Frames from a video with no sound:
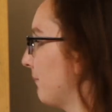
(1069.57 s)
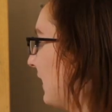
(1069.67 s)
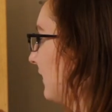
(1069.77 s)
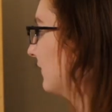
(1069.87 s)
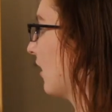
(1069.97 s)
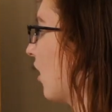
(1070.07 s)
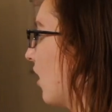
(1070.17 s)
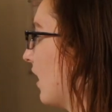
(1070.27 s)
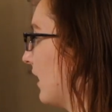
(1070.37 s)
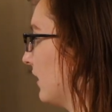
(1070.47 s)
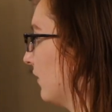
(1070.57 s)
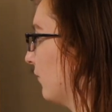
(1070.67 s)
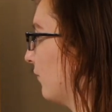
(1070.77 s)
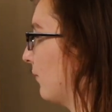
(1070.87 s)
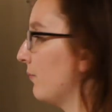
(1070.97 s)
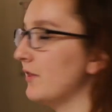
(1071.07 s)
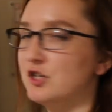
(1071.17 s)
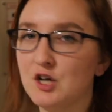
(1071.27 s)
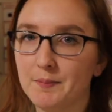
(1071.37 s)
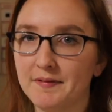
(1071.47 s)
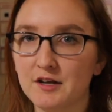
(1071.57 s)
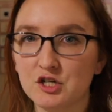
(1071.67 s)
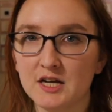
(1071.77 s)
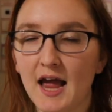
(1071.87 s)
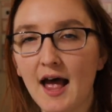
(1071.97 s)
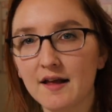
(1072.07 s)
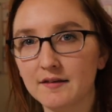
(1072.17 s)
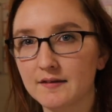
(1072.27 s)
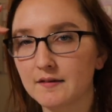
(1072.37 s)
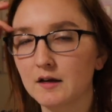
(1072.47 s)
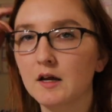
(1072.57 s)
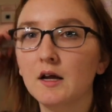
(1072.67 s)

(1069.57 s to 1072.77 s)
based on the shapes that she has.